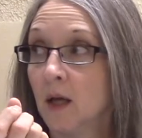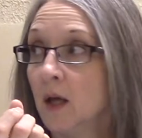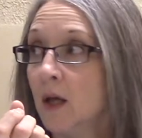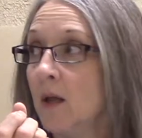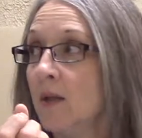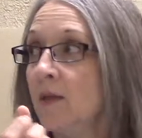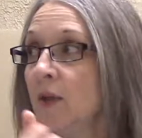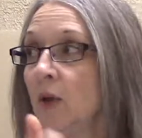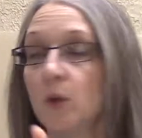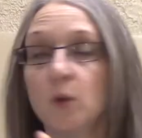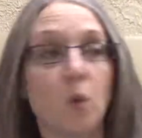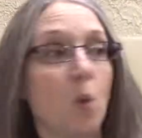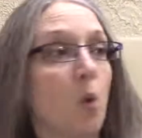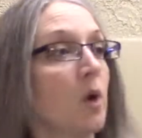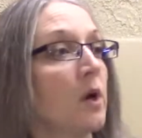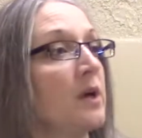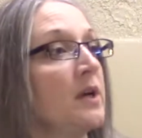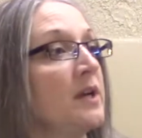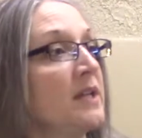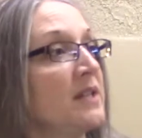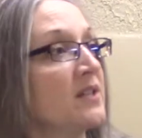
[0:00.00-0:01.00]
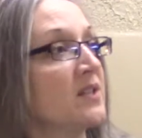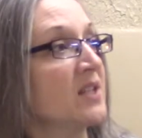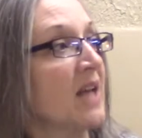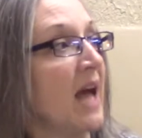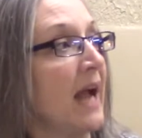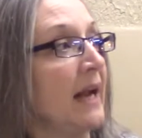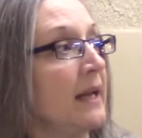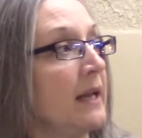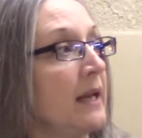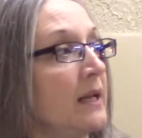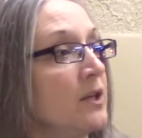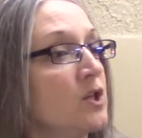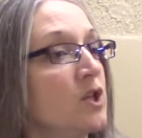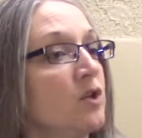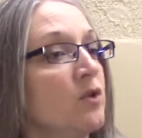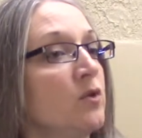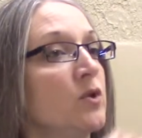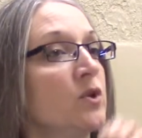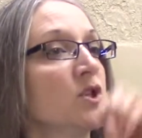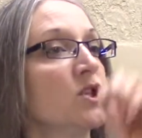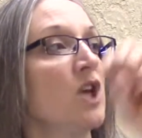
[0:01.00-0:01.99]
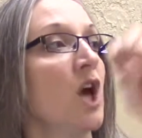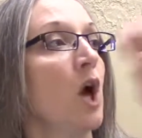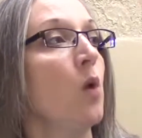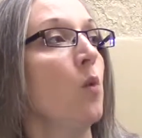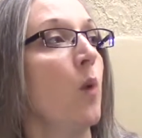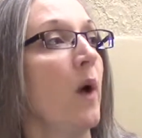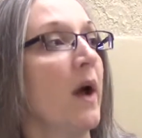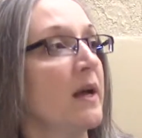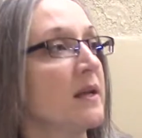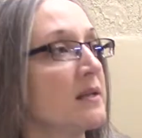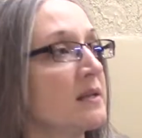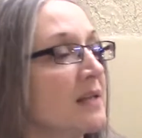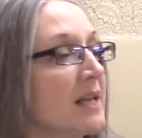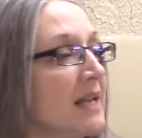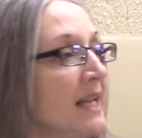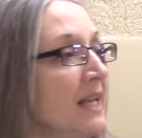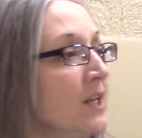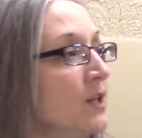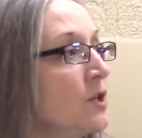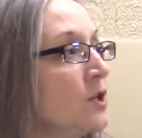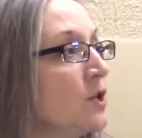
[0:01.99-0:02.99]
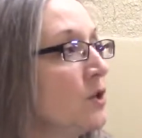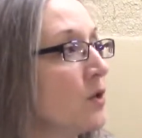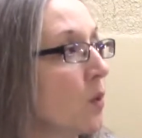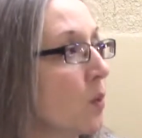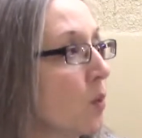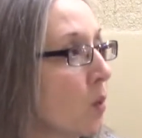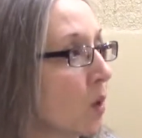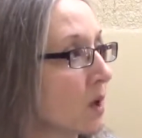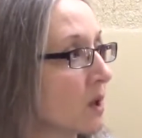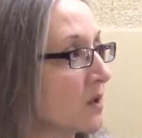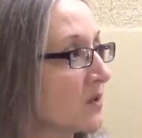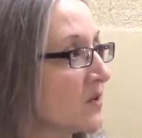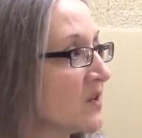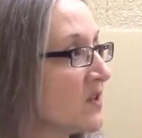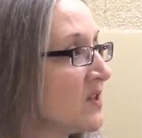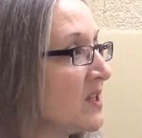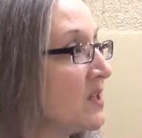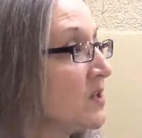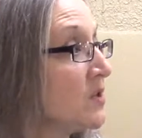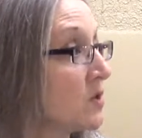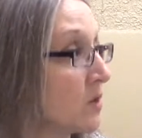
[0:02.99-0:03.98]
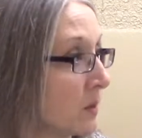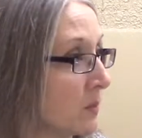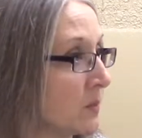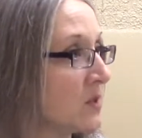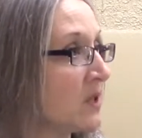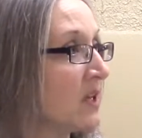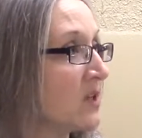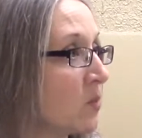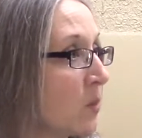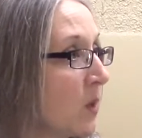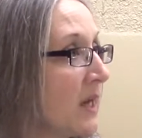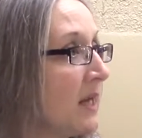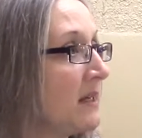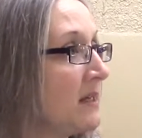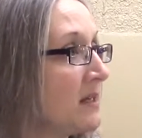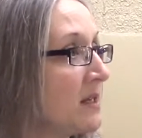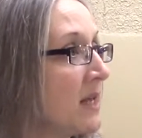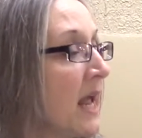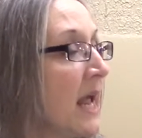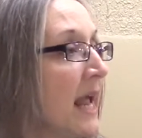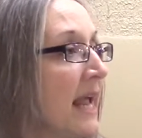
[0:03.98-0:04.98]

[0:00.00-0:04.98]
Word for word: The Lord decided to sow us into the world systems. That's what he did.